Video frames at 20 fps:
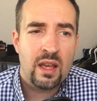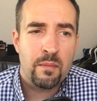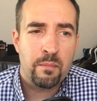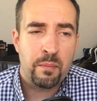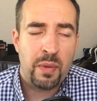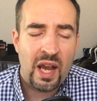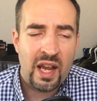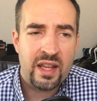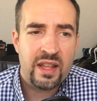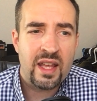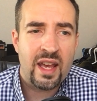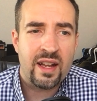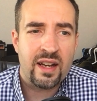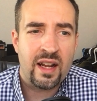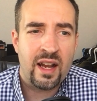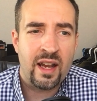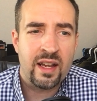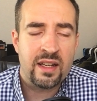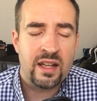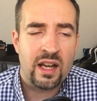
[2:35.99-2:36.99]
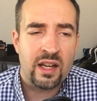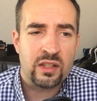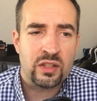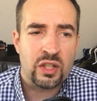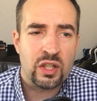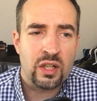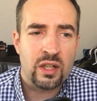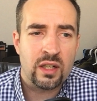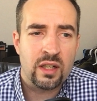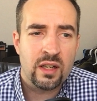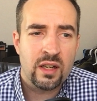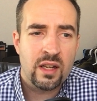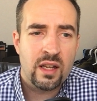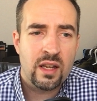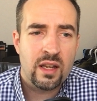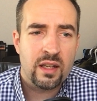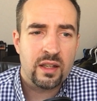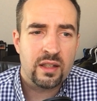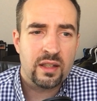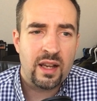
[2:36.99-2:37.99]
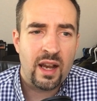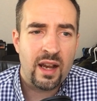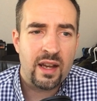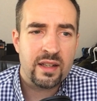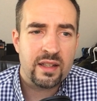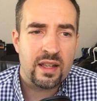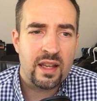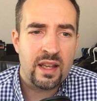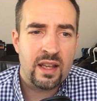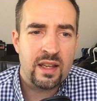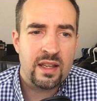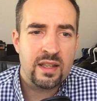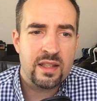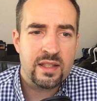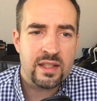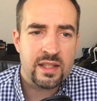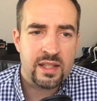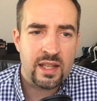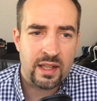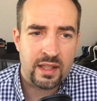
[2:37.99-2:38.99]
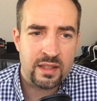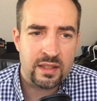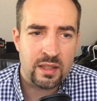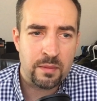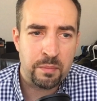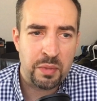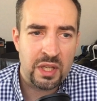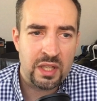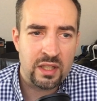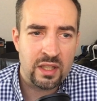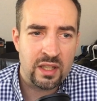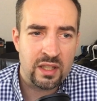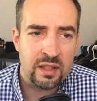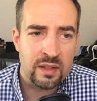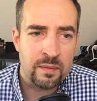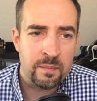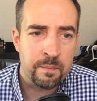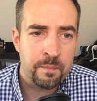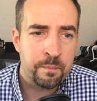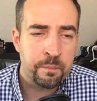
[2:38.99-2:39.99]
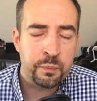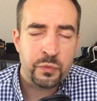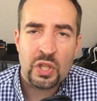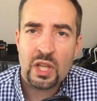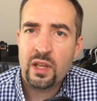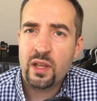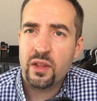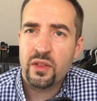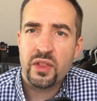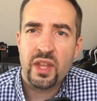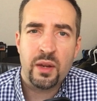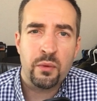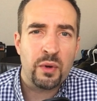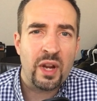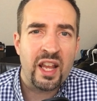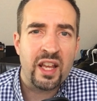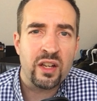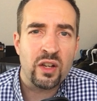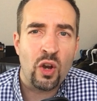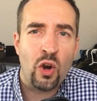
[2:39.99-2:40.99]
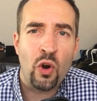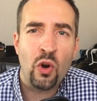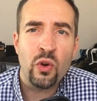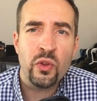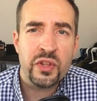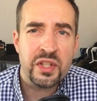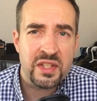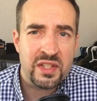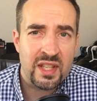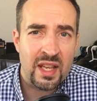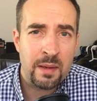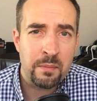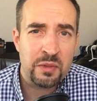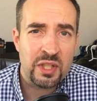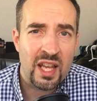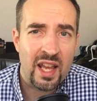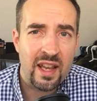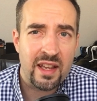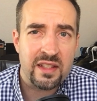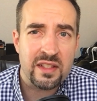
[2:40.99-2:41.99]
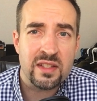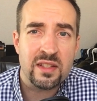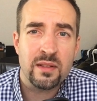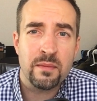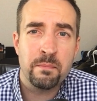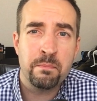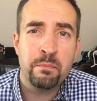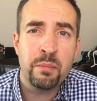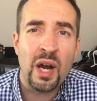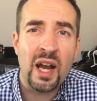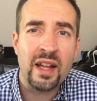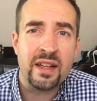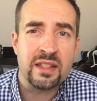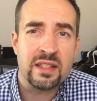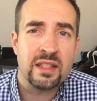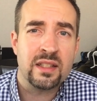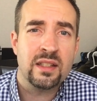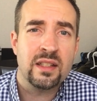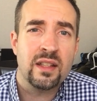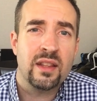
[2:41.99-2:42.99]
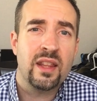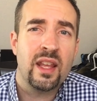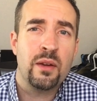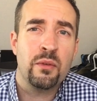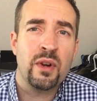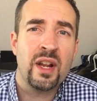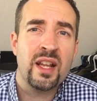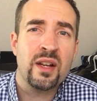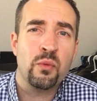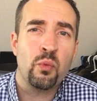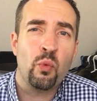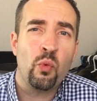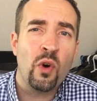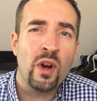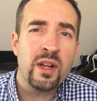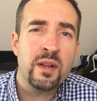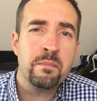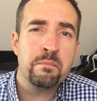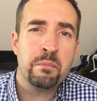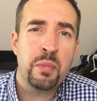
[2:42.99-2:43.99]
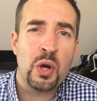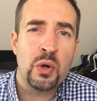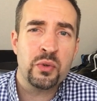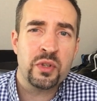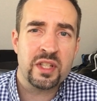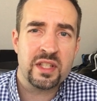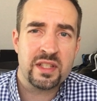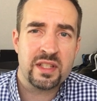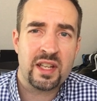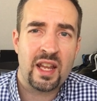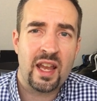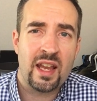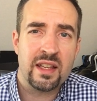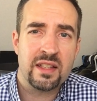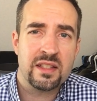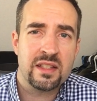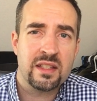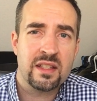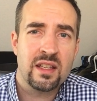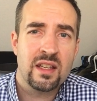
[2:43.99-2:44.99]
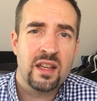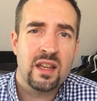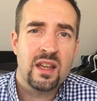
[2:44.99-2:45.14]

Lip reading: by that eye doctor, got a second opinion. They ran all the same tests, but they ran one bonus test,